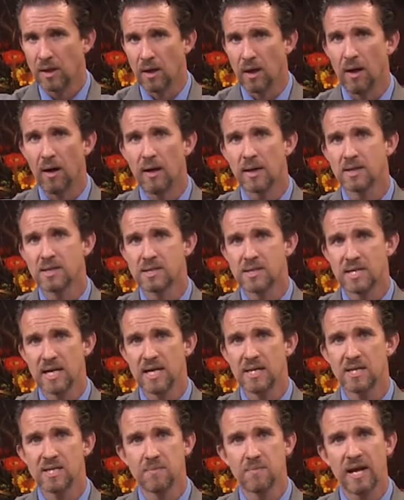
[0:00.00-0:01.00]
God
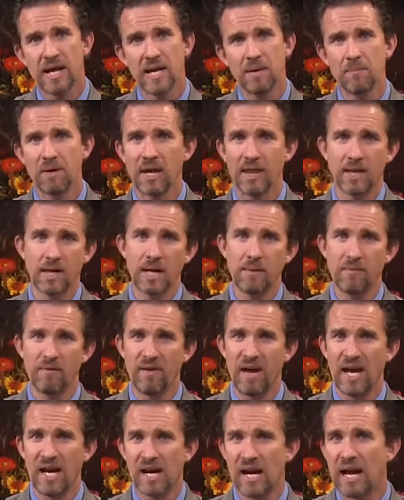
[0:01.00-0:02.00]
sends a man by the name
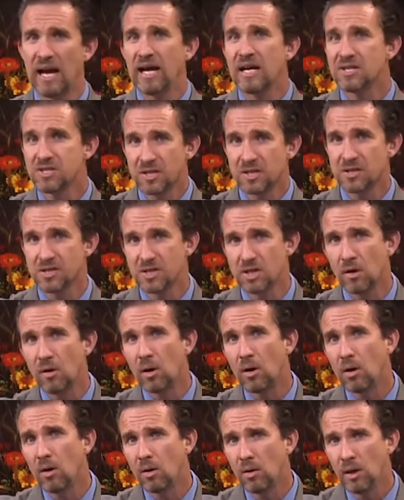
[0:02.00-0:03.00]
of Ananias to
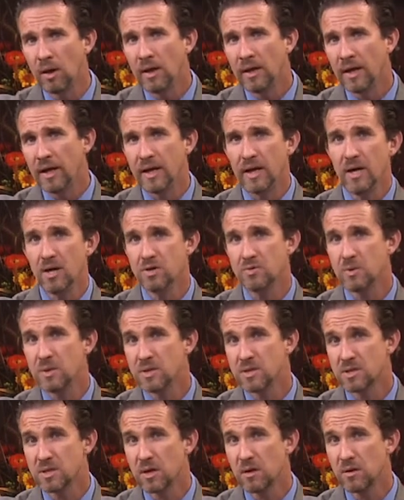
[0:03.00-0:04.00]
Saul, and here's
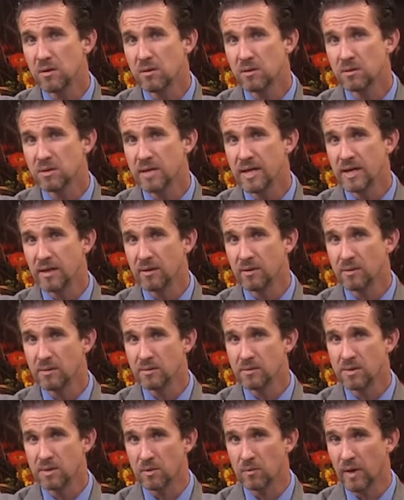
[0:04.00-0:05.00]
what Saul
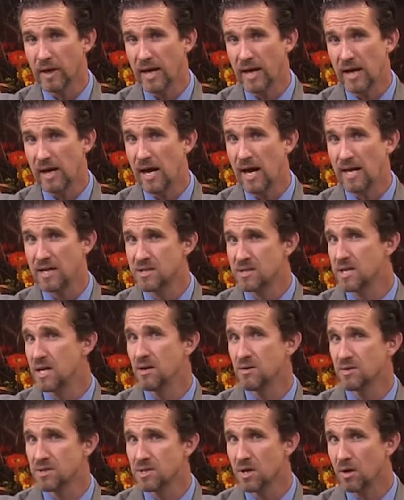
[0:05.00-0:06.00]
tells, or what Ananias
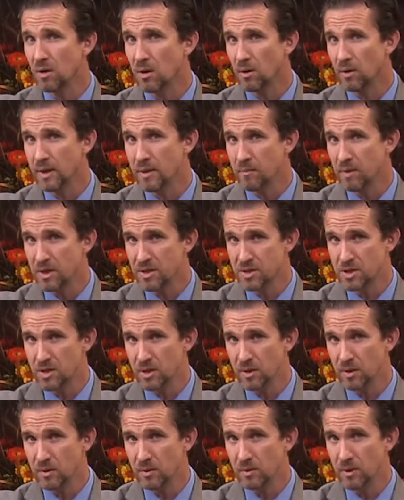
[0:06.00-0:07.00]
tells Saul he must
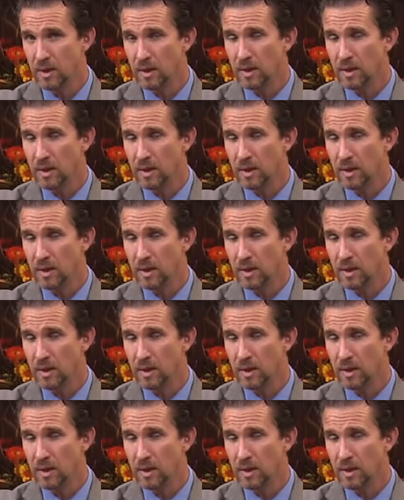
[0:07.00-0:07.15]
do